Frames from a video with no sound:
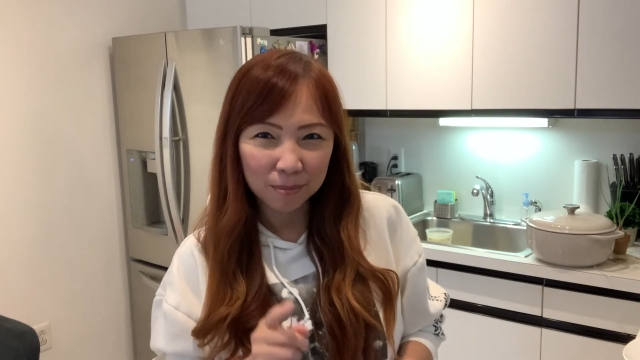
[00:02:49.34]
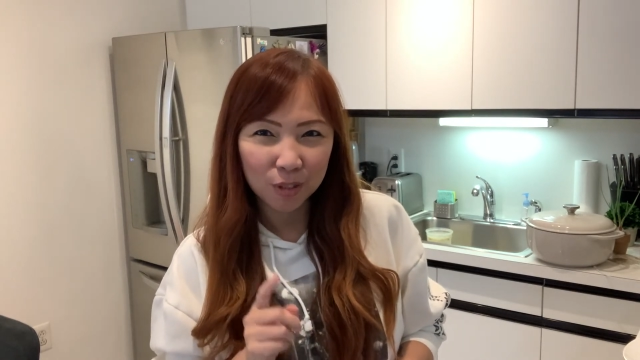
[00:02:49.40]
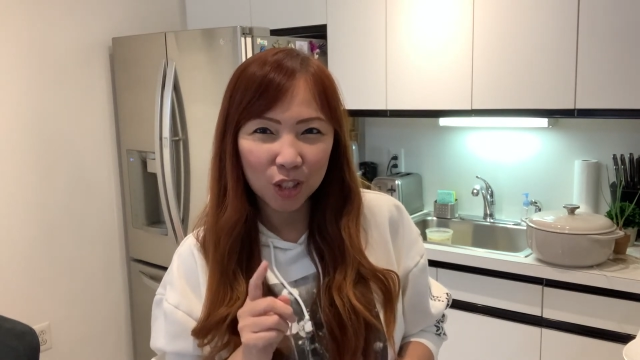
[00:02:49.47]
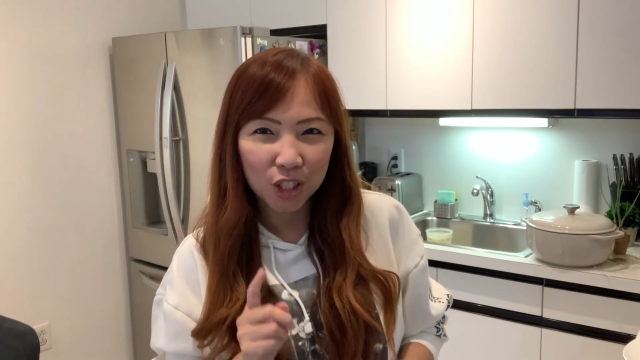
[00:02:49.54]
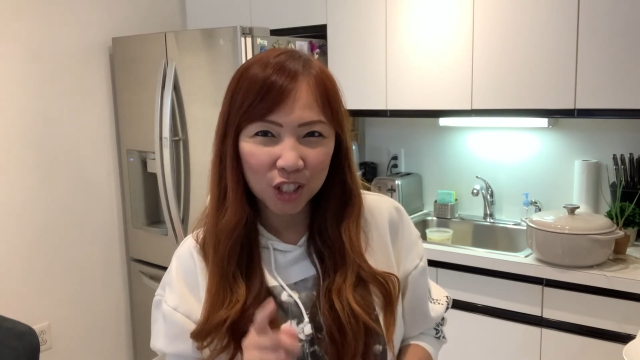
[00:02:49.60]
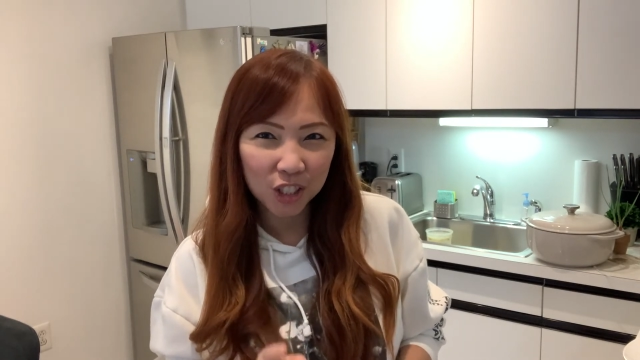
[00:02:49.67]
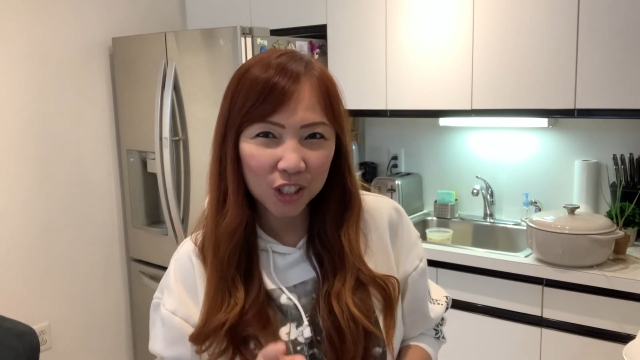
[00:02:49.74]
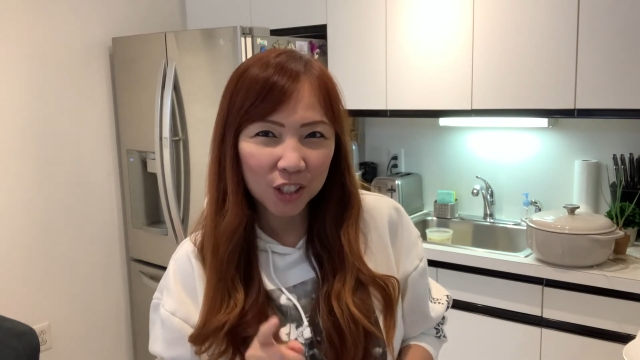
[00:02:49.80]

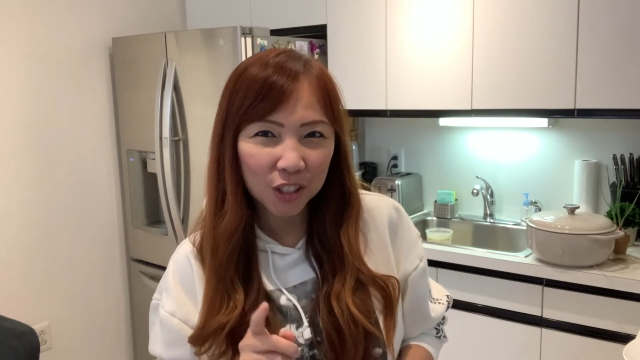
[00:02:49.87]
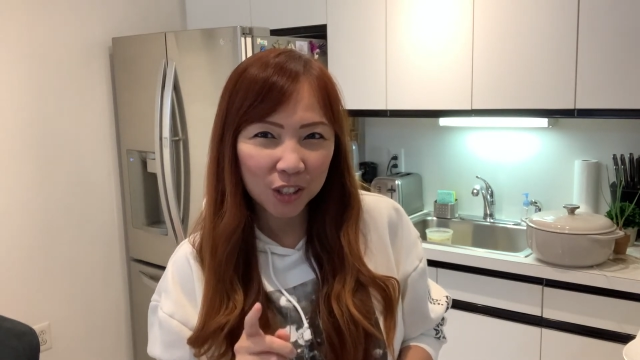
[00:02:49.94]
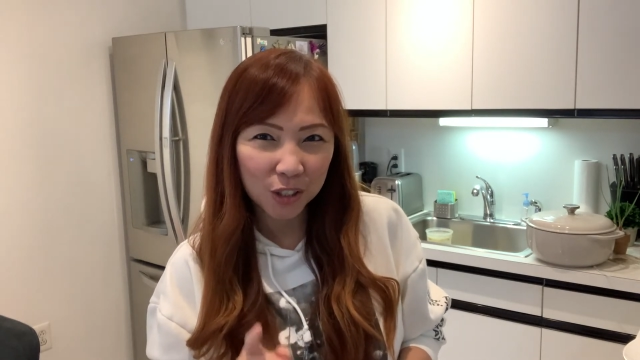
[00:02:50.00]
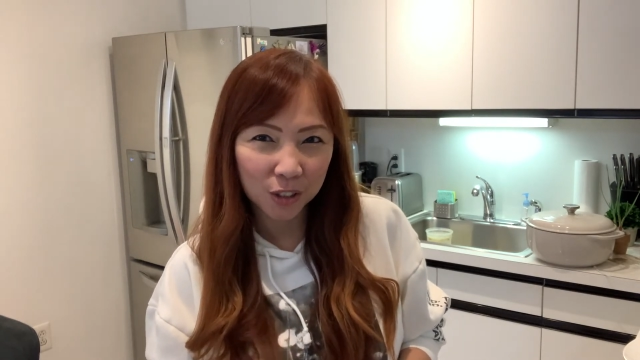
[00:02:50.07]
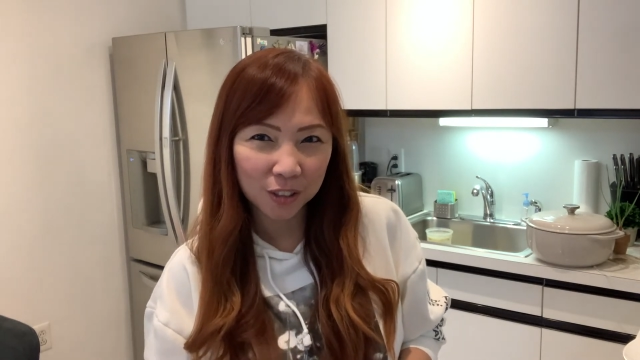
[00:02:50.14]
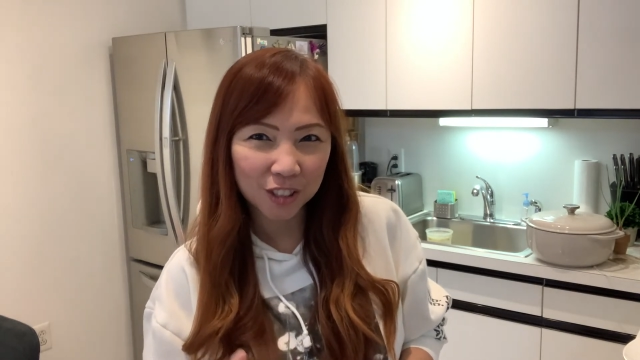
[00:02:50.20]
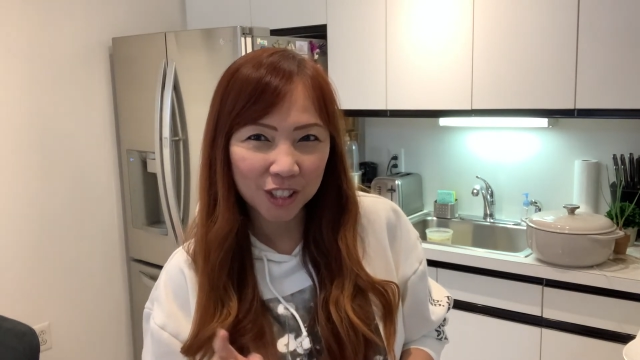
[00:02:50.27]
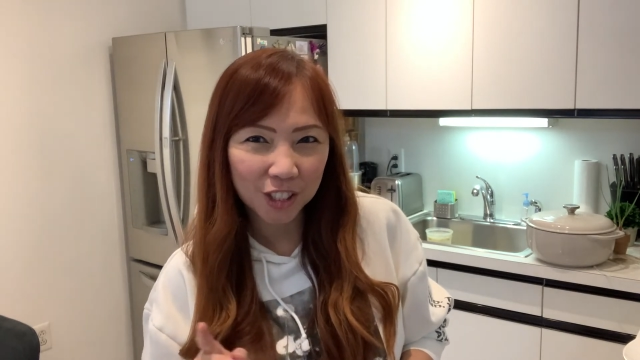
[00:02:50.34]
Ji
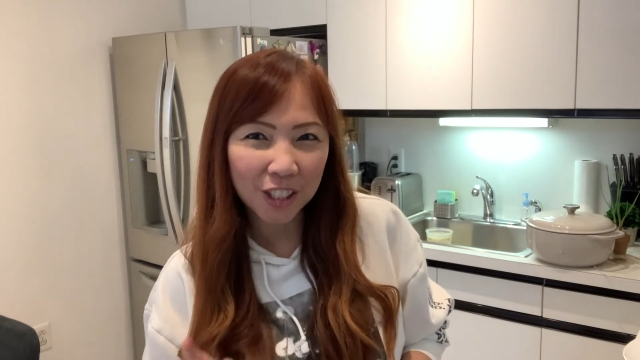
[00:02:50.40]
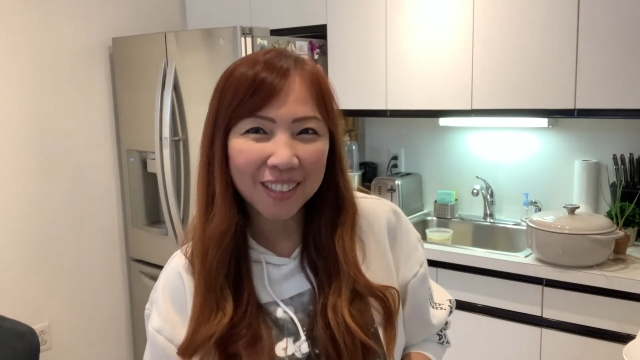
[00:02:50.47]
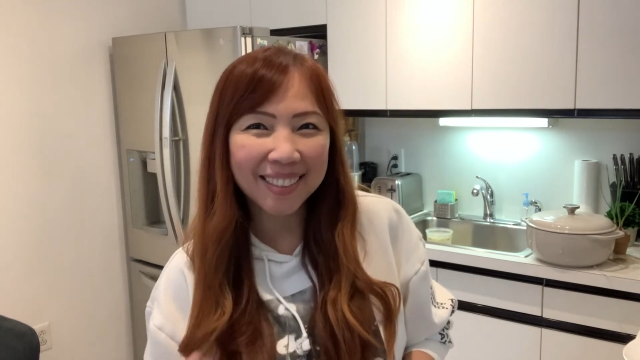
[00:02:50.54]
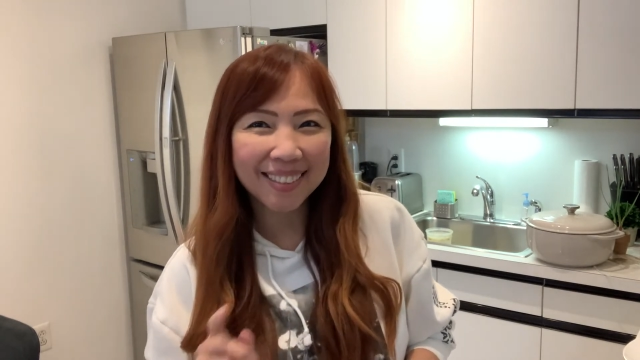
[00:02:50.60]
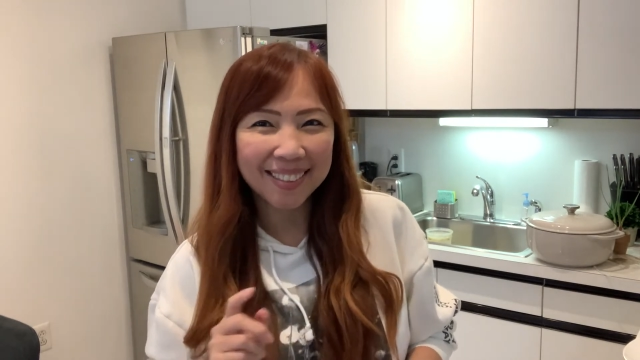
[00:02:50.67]
yolk juk.